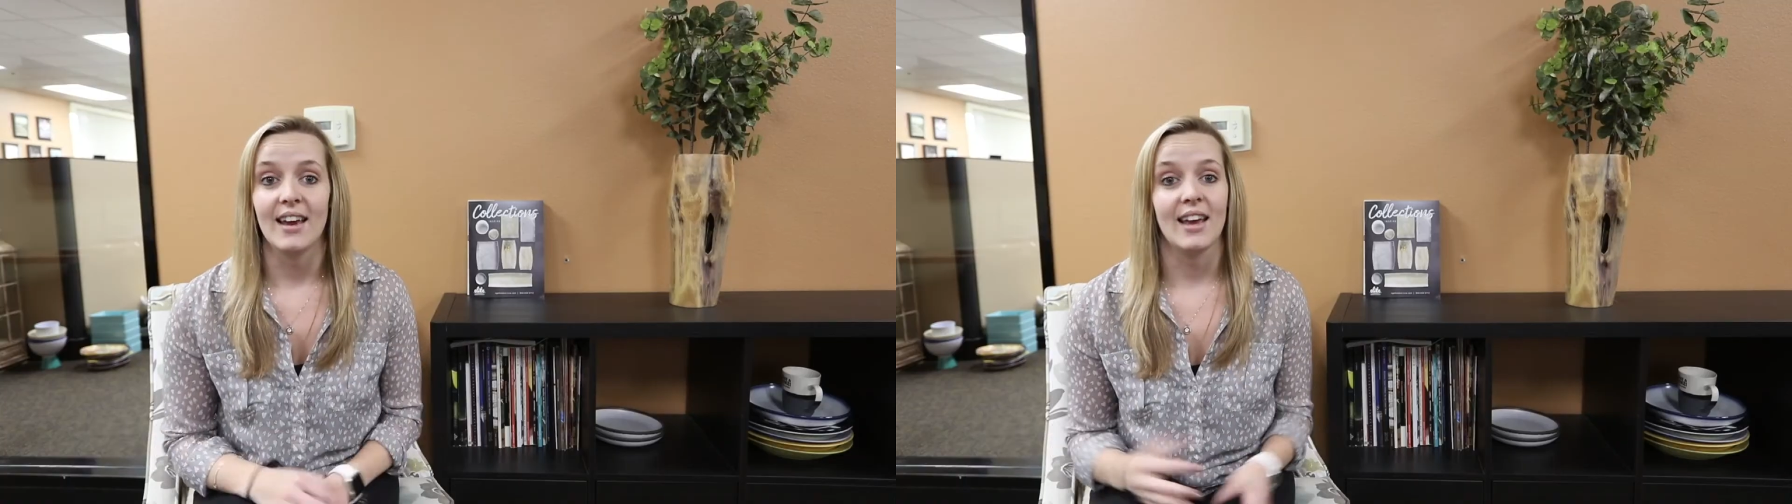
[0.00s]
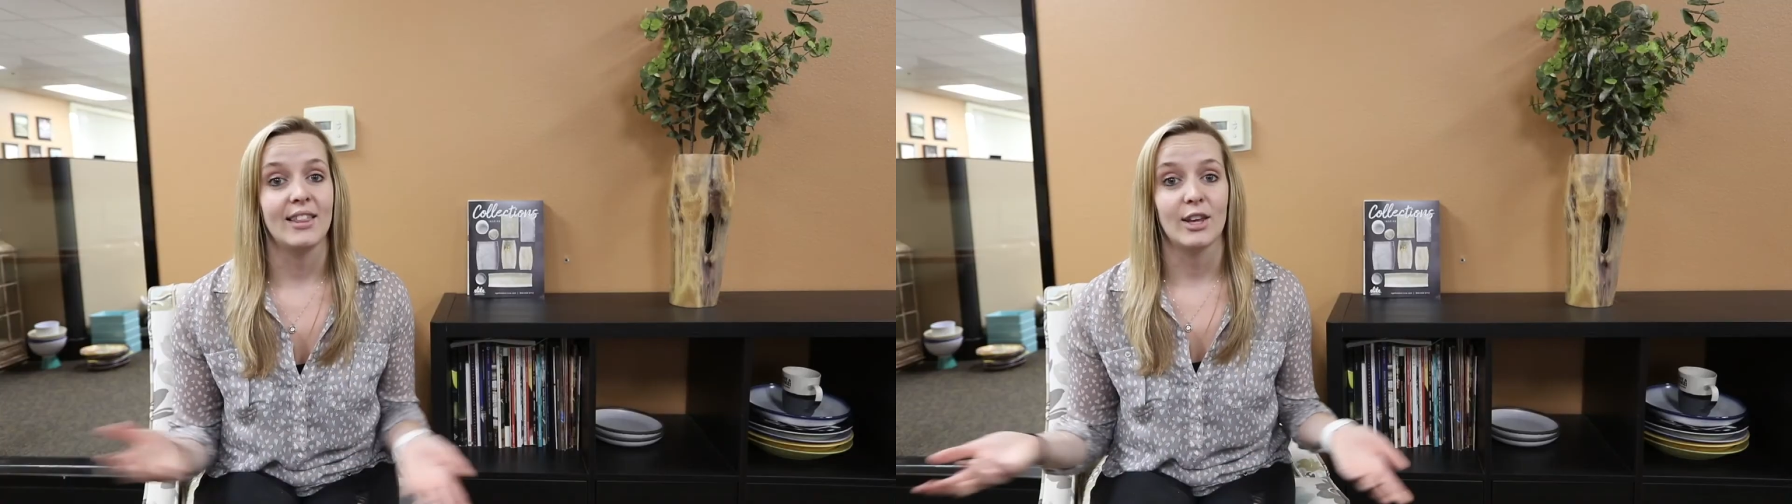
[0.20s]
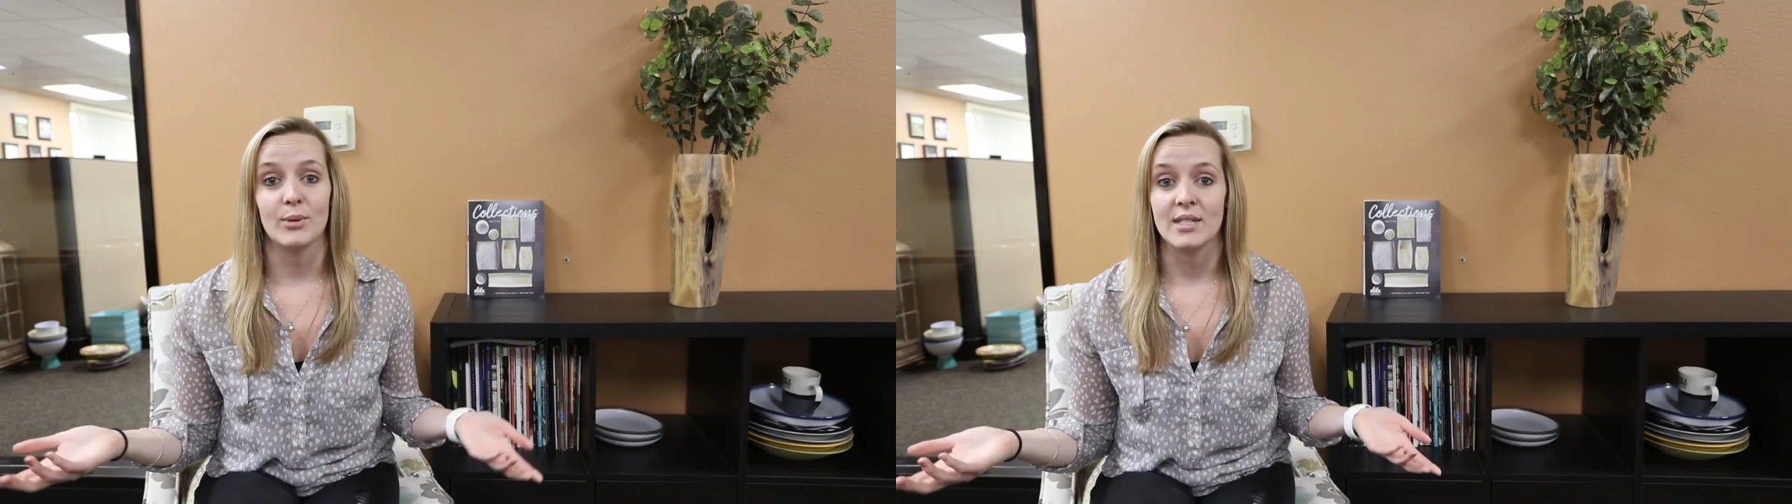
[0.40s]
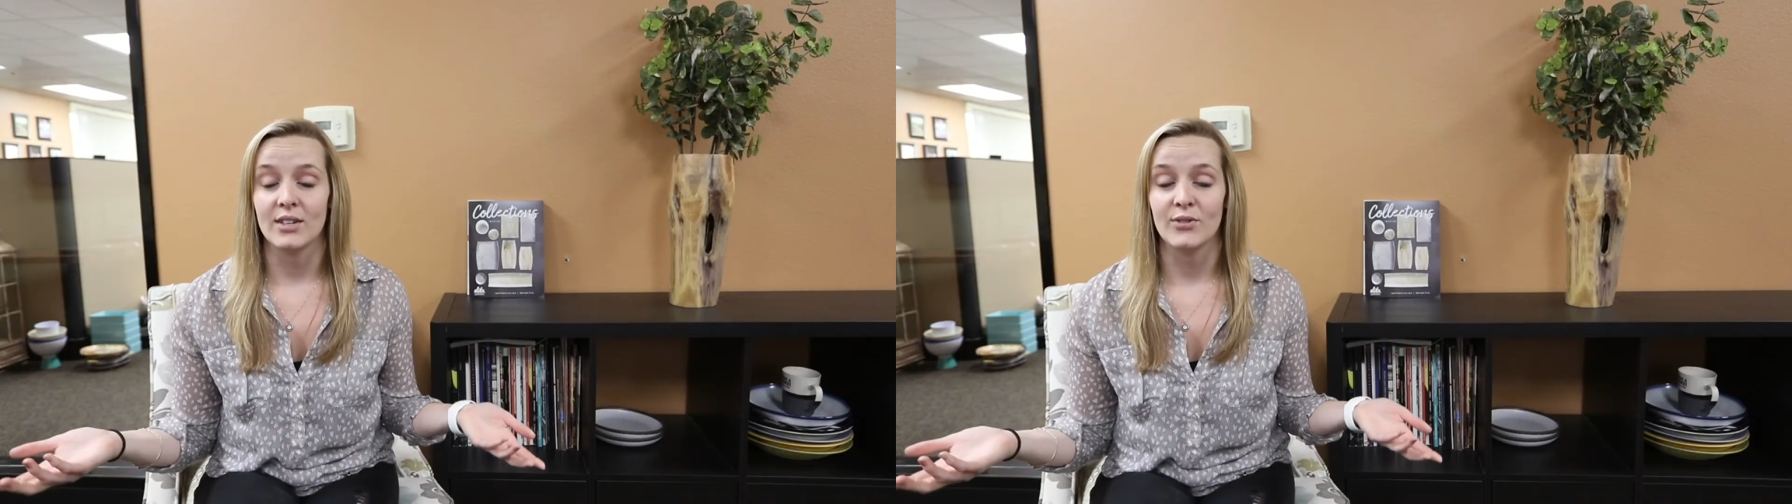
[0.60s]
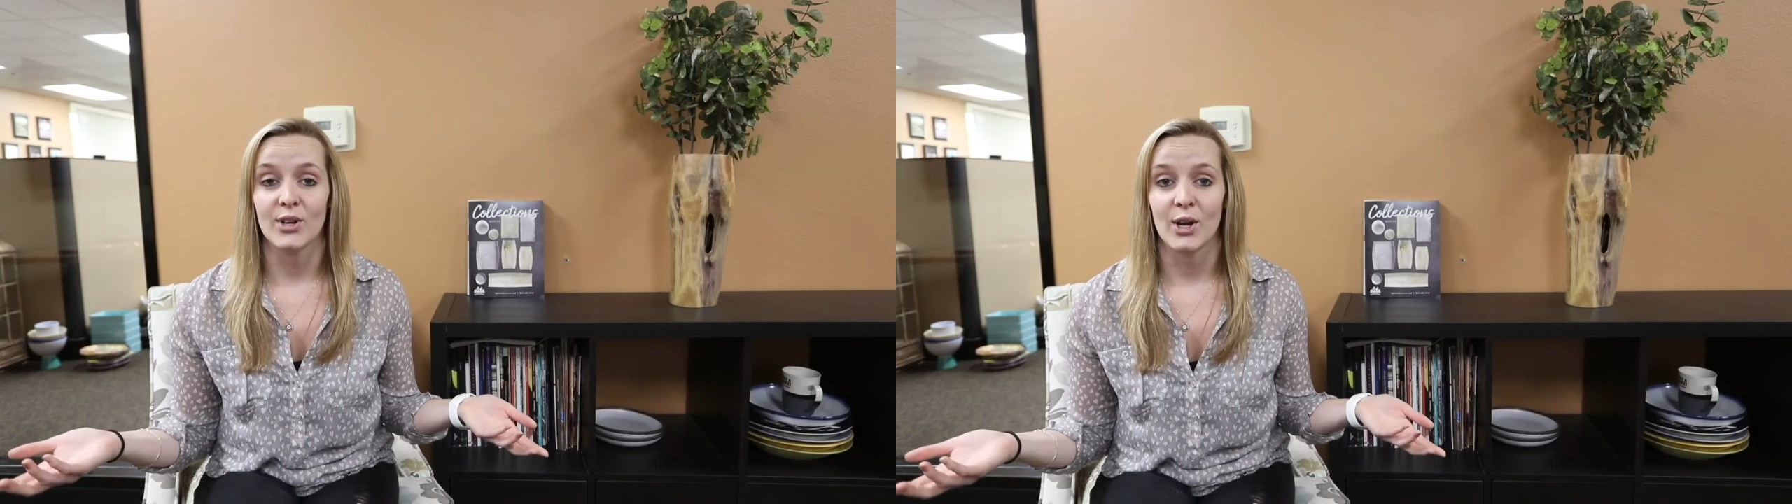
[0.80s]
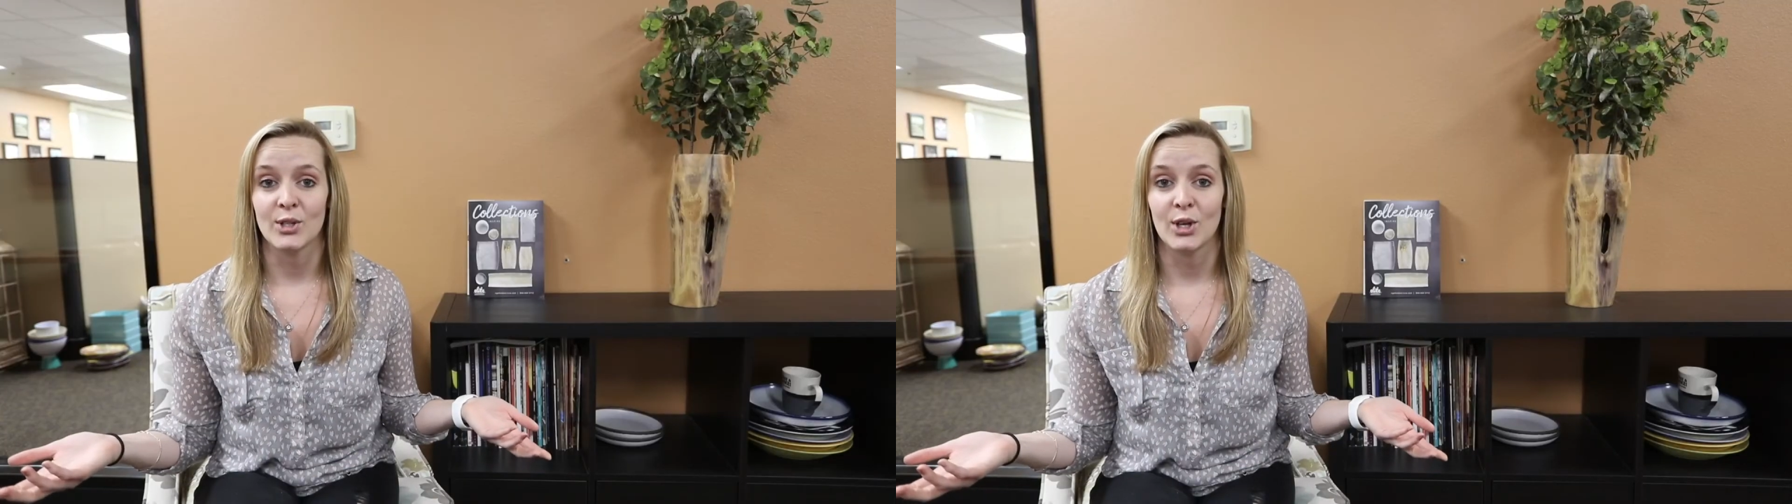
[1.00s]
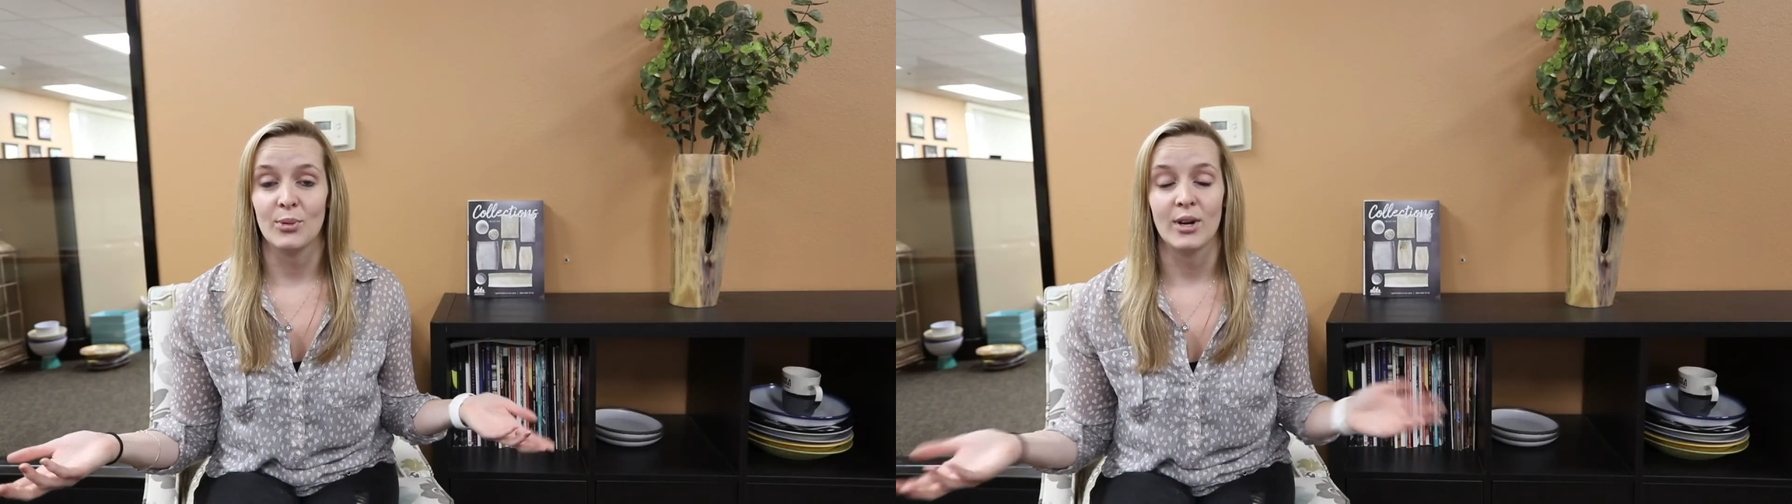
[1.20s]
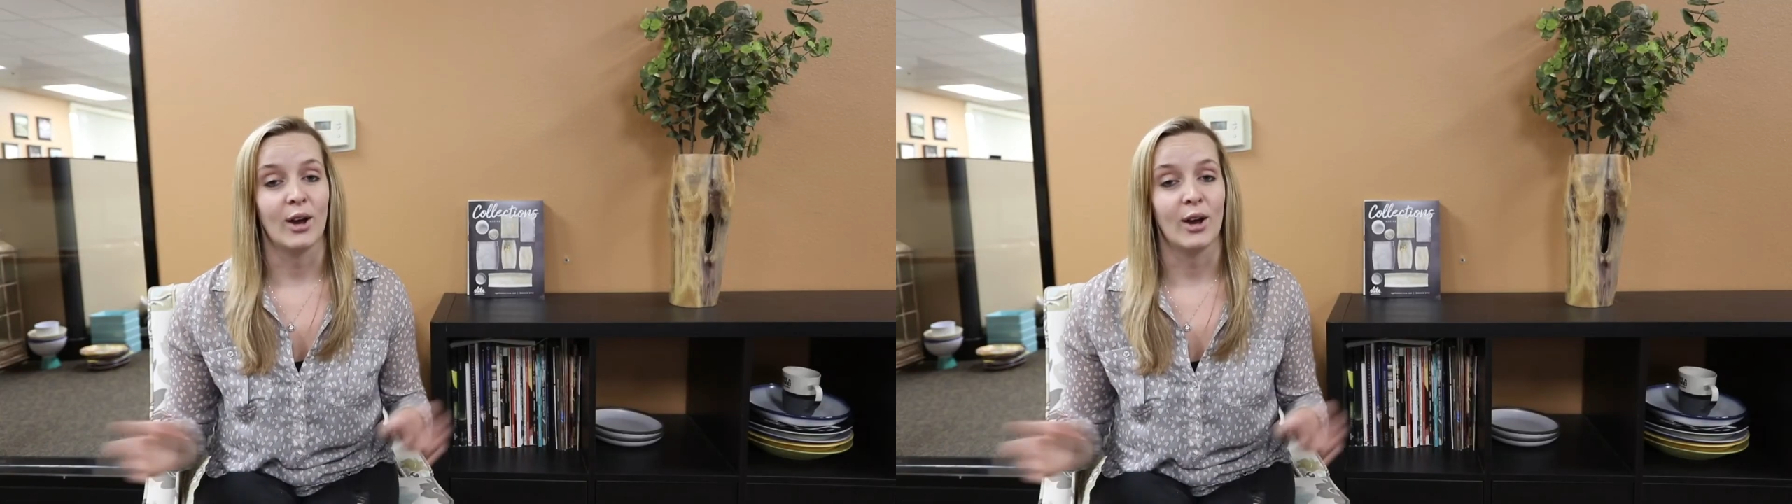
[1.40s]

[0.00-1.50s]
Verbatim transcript: And that was it for October.